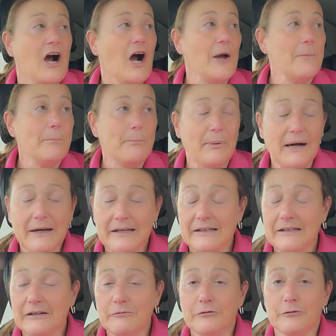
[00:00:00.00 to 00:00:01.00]
I'm back
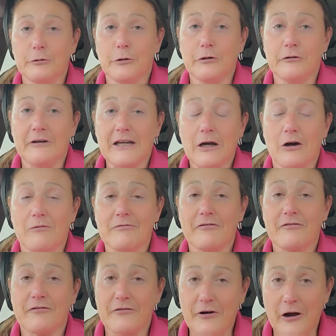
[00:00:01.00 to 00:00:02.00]
in Inverurie on
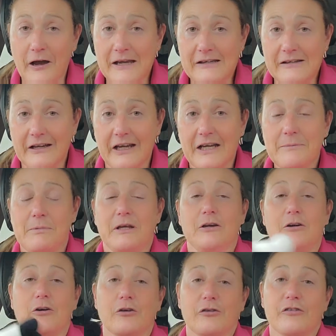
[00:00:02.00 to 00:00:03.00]
Friday
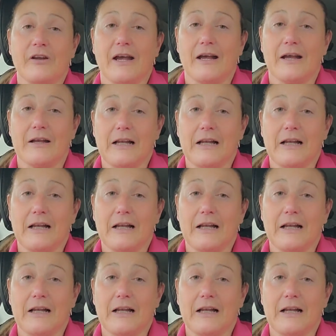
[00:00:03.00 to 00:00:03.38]
because